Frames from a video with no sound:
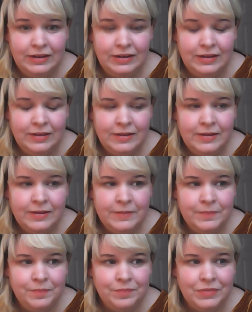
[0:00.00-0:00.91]
And
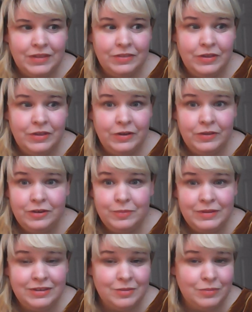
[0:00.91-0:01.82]
though there's
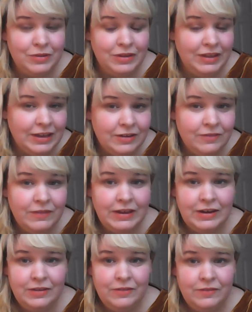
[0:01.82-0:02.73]
been some really
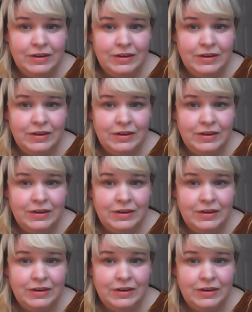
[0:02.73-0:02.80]
innovative